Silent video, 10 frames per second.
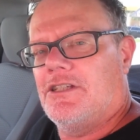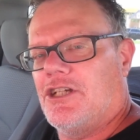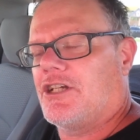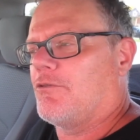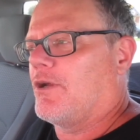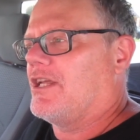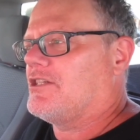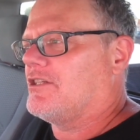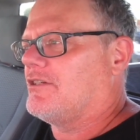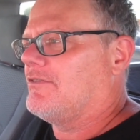chicken
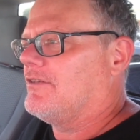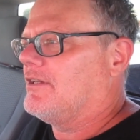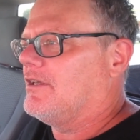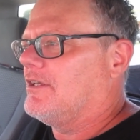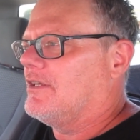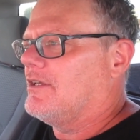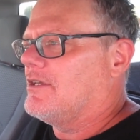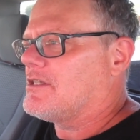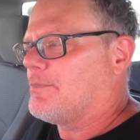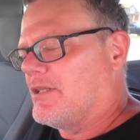ranch and
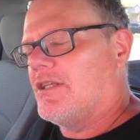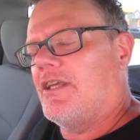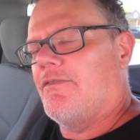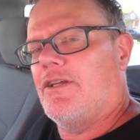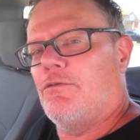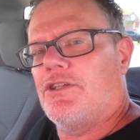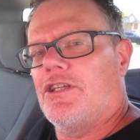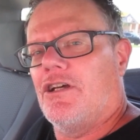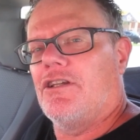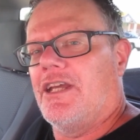spend the evening with the
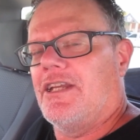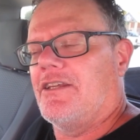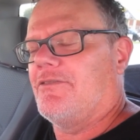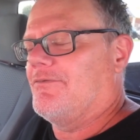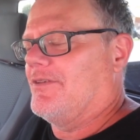young lady.